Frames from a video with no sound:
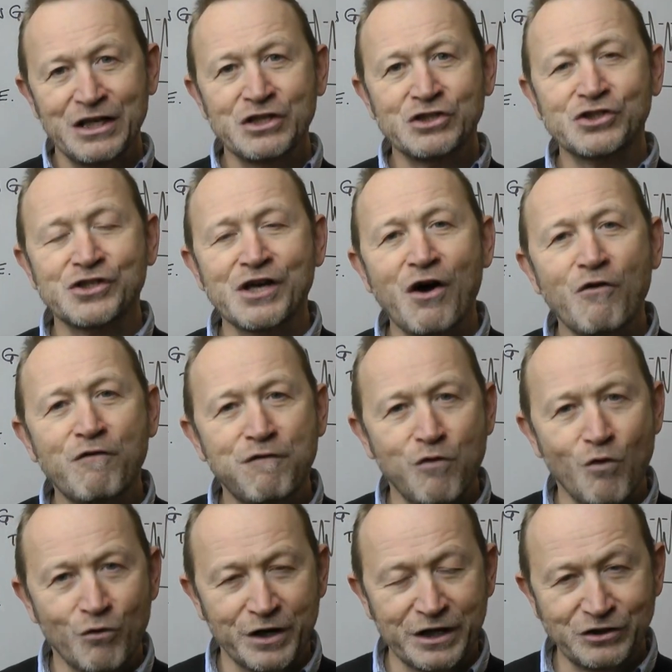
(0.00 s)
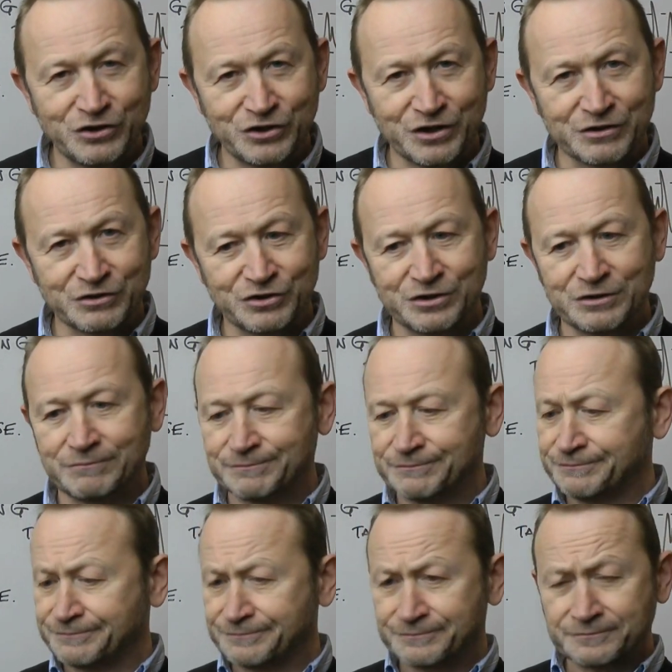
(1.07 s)
So for instance,
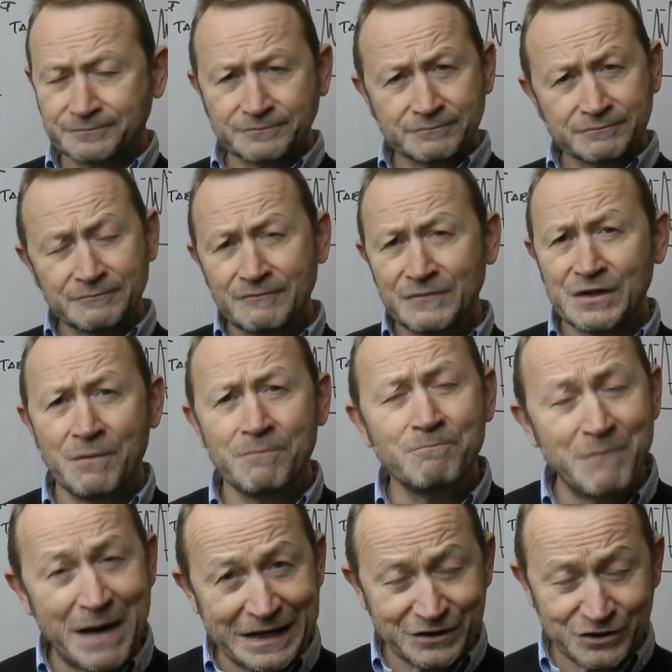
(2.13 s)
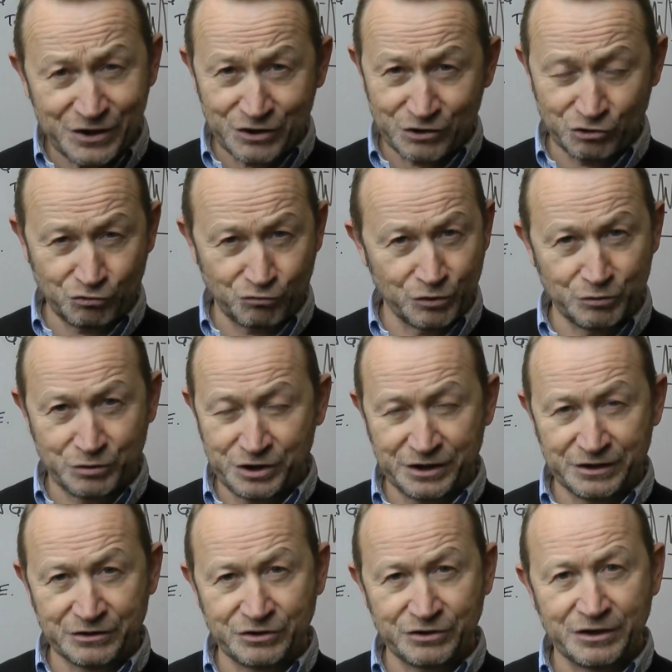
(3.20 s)
maintenance
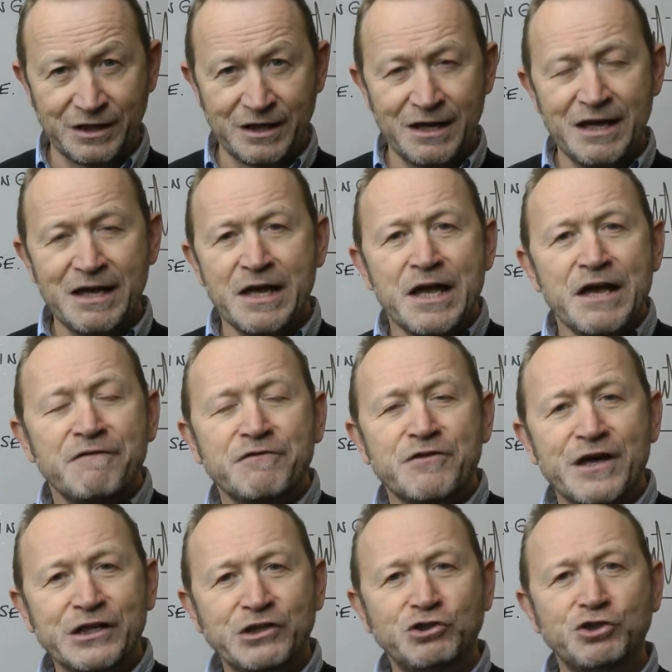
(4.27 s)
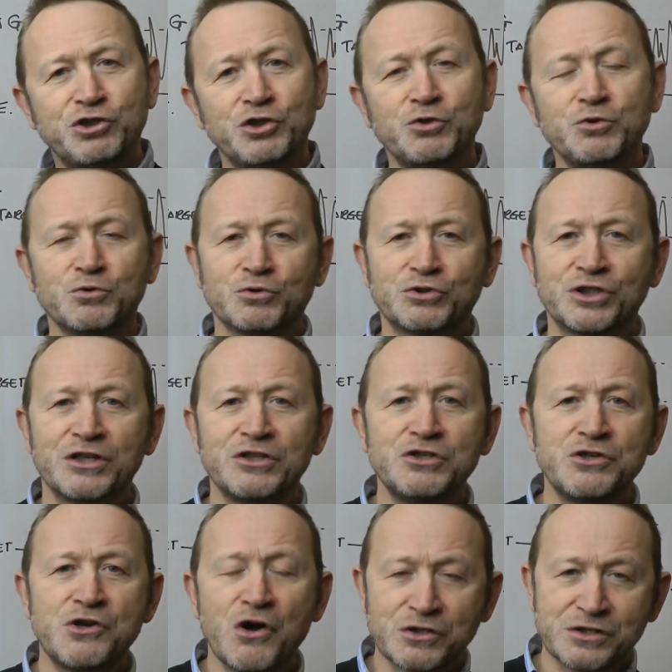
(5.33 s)
routines if they choose
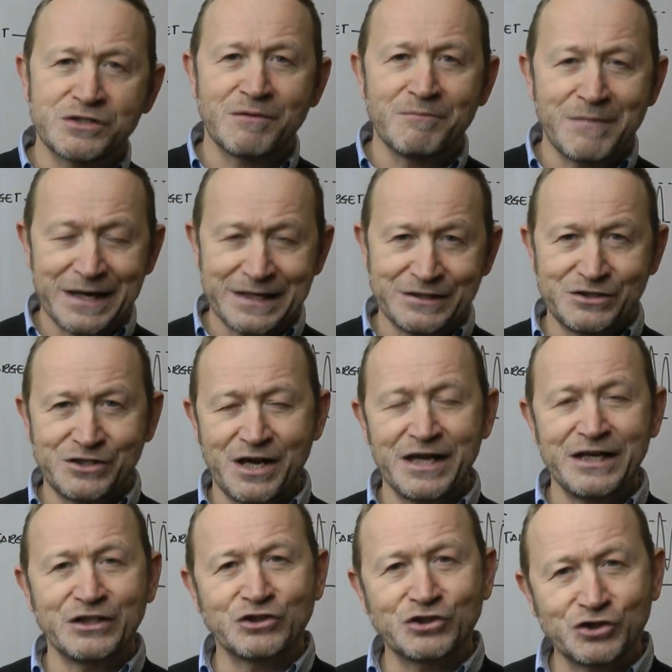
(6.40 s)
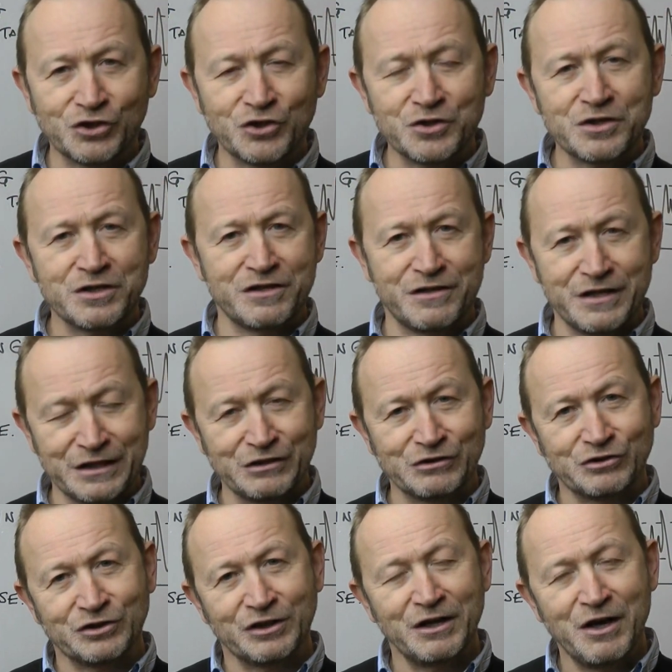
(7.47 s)
not to maintain certain
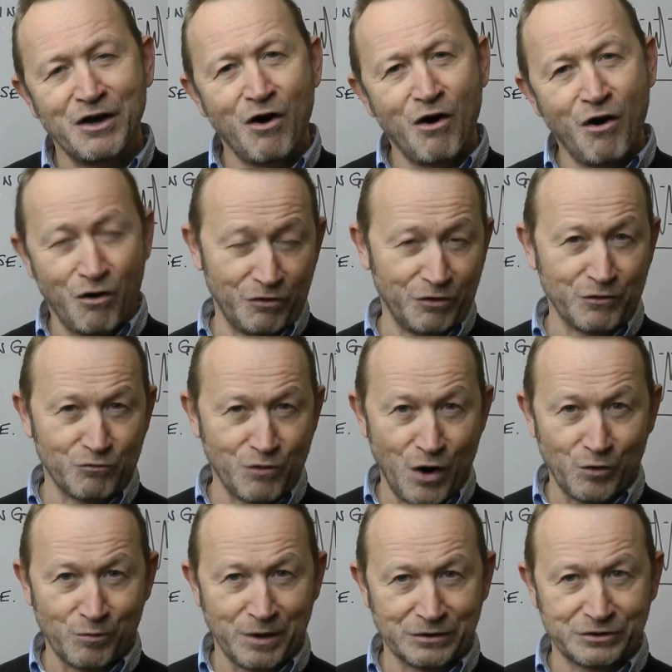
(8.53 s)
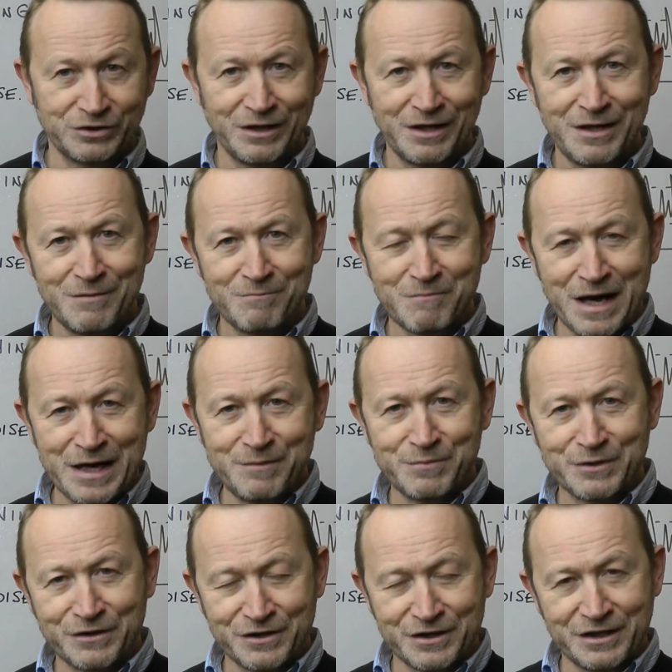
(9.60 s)
things on the robot,
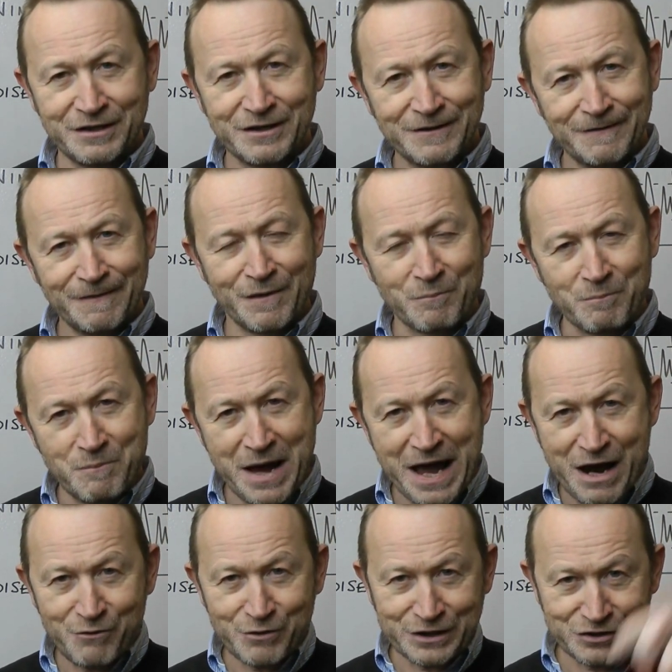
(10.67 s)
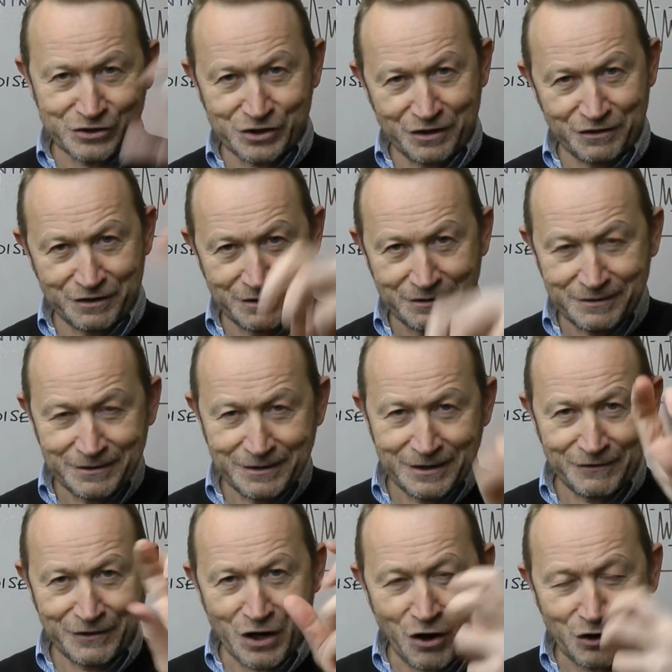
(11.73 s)
maybe the, the bearings in the,
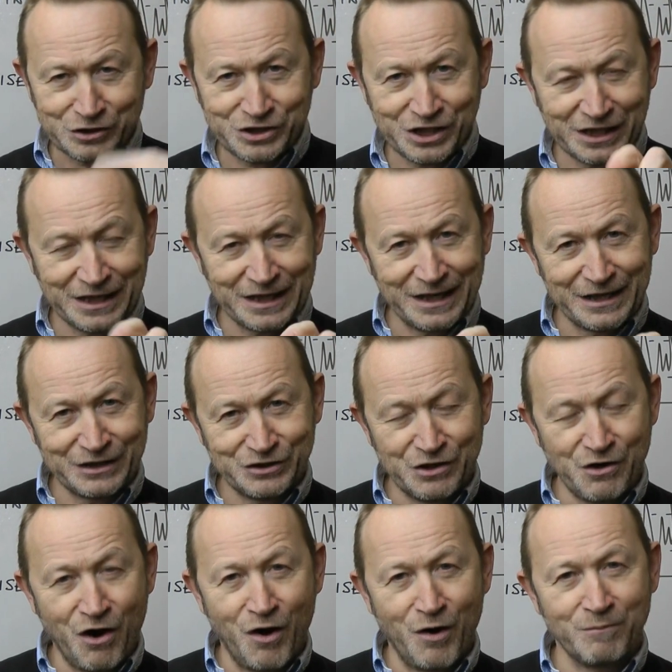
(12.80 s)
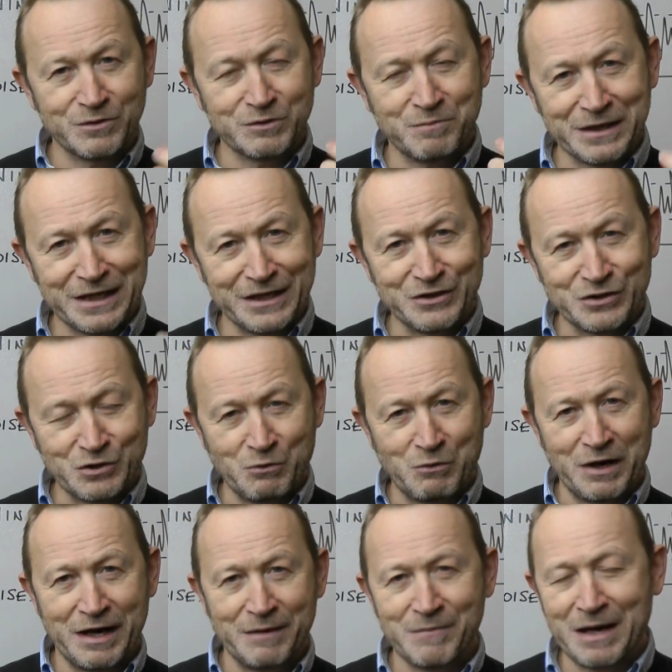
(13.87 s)
the articulated arms begin to
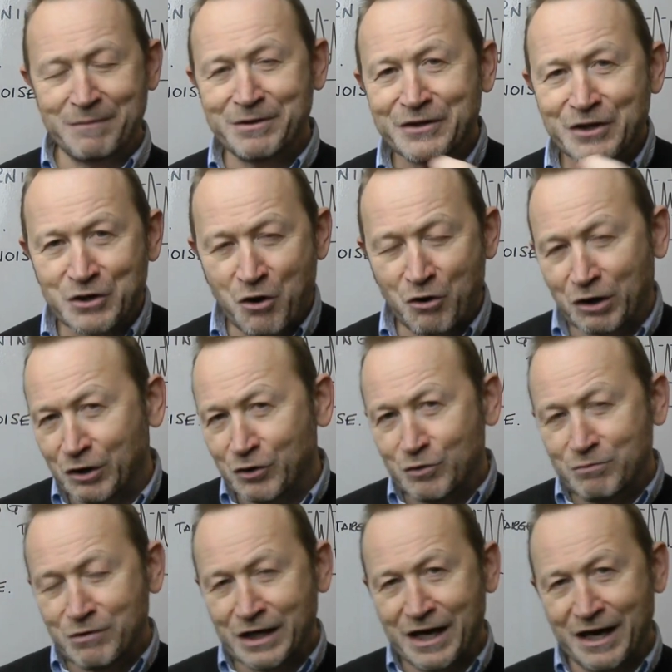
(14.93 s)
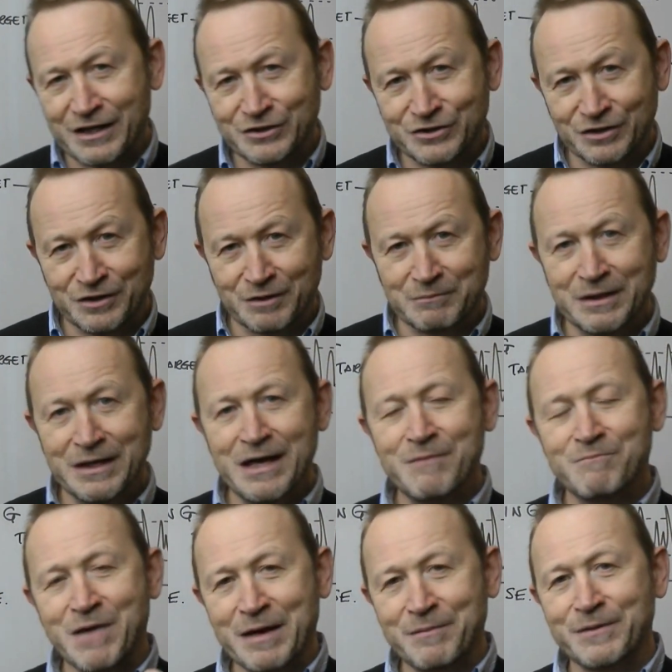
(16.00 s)
wear. Maybe they're not lubricating them.
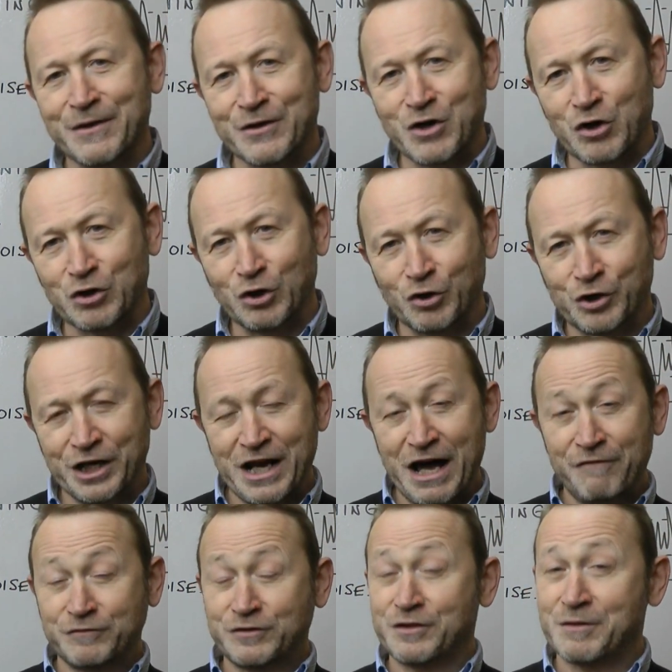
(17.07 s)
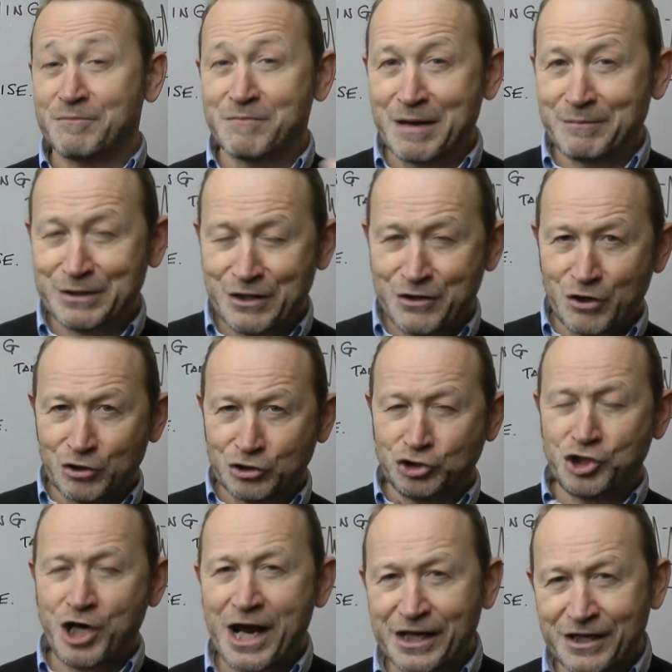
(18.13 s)
Maybe they're not looking after them. Maybe they're not
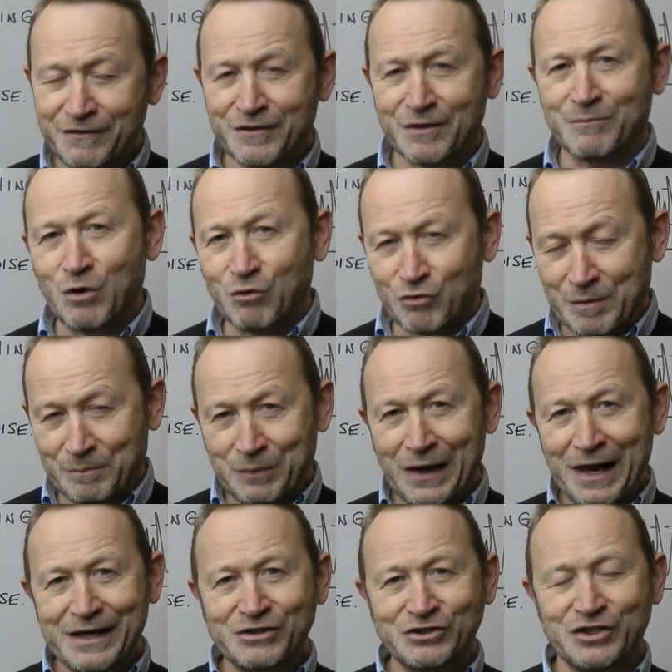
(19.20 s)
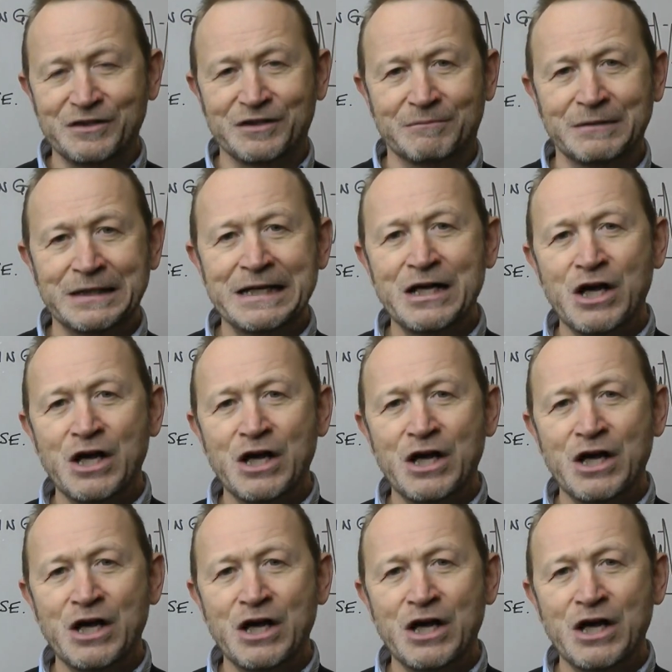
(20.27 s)
checking them or replacing them.